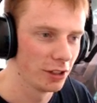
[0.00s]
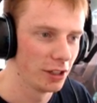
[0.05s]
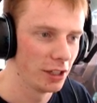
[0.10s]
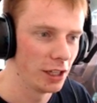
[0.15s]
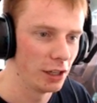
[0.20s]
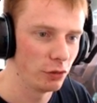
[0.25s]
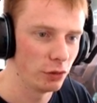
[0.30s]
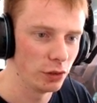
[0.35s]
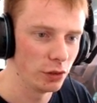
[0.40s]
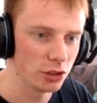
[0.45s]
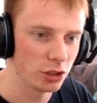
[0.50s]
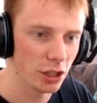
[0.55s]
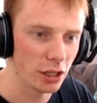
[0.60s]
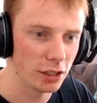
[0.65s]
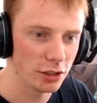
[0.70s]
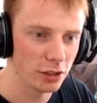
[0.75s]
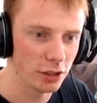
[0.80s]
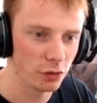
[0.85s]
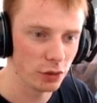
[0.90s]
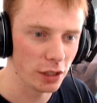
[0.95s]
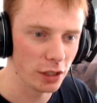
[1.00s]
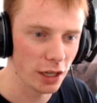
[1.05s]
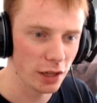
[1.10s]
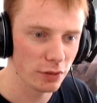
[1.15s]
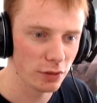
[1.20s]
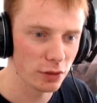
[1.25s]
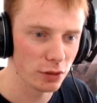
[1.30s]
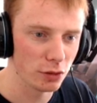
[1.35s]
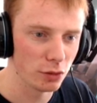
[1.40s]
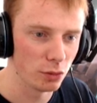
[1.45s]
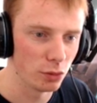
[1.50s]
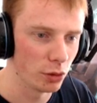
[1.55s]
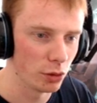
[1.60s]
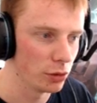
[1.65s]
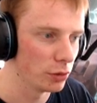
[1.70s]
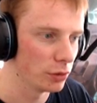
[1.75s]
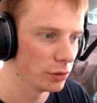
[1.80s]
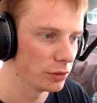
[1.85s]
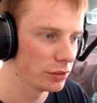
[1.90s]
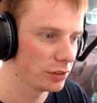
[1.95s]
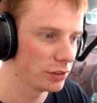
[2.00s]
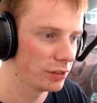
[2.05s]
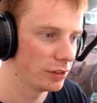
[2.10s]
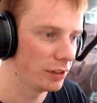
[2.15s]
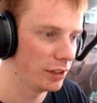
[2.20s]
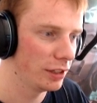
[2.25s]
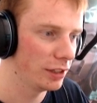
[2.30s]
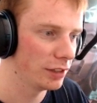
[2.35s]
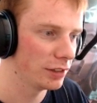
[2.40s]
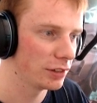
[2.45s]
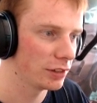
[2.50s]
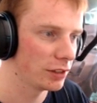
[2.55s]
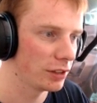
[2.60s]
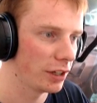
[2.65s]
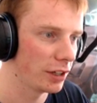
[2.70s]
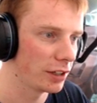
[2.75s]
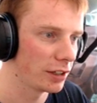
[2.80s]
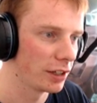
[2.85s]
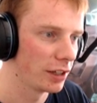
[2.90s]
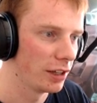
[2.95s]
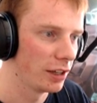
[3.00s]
If we have it in world, then it's like,